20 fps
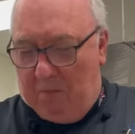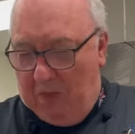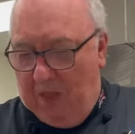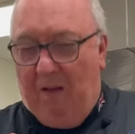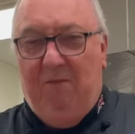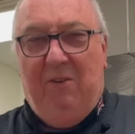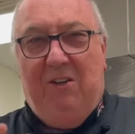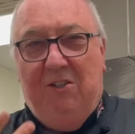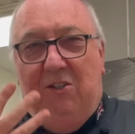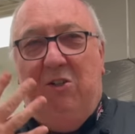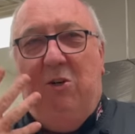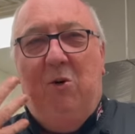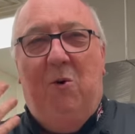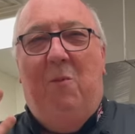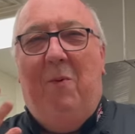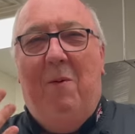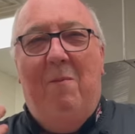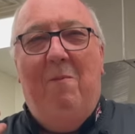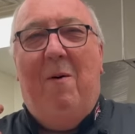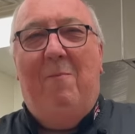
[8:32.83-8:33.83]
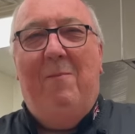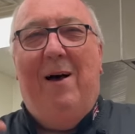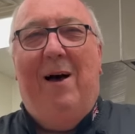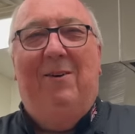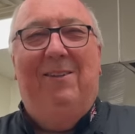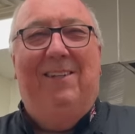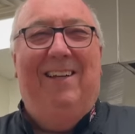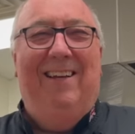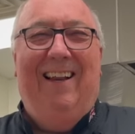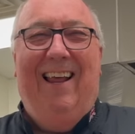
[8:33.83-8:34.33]
I've got soup in my
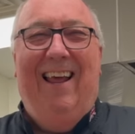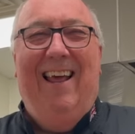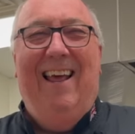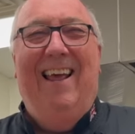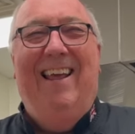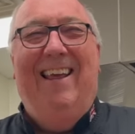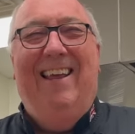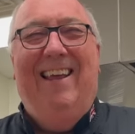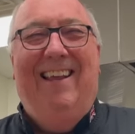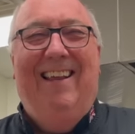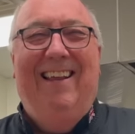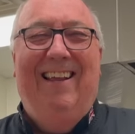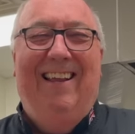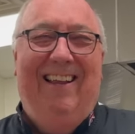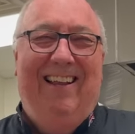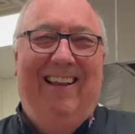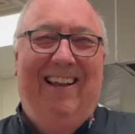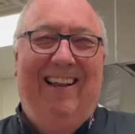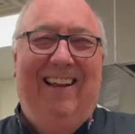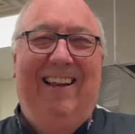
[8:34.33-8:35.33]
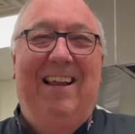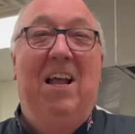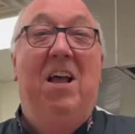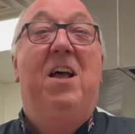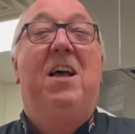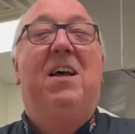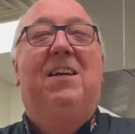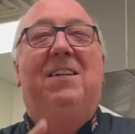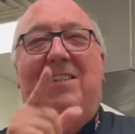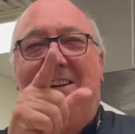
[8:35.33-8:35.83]
mouth.
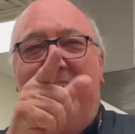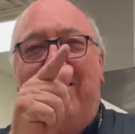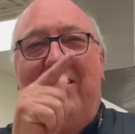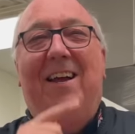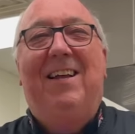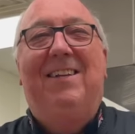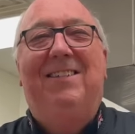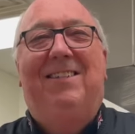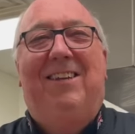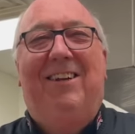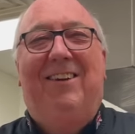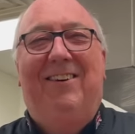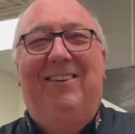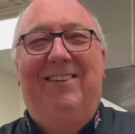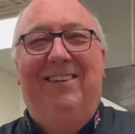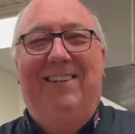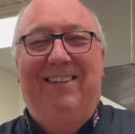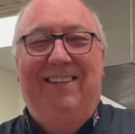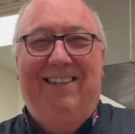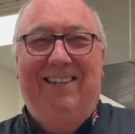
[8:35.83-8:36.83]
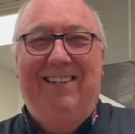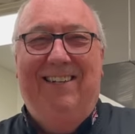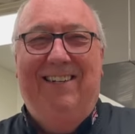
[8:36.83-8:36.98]
See you again soon.